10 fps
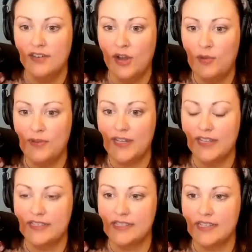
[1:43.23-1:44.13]
no,
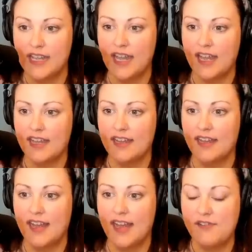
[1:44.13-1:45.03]
because
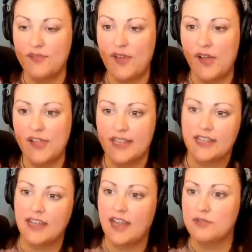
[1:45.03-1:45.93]
I felt like